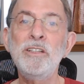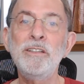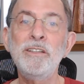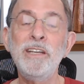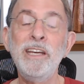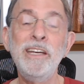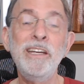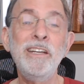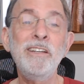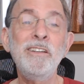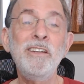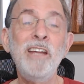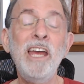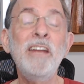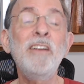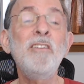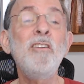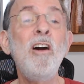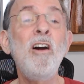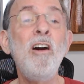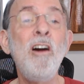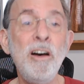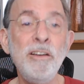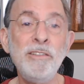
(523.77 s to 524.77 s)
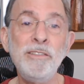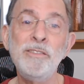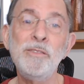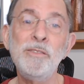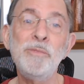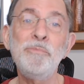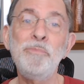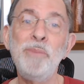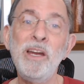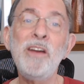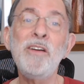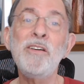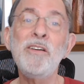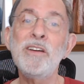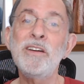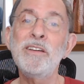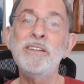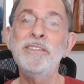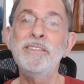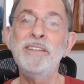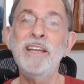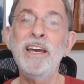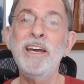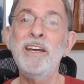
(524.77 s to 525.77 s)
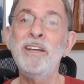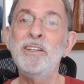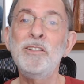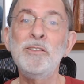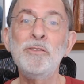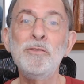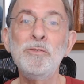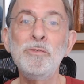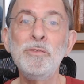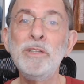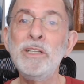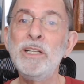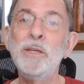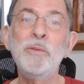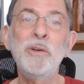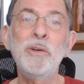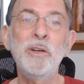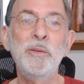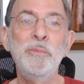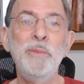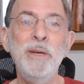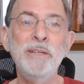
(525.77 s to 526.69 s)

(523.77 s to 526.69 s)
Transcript: and awesome parent that you really want to be.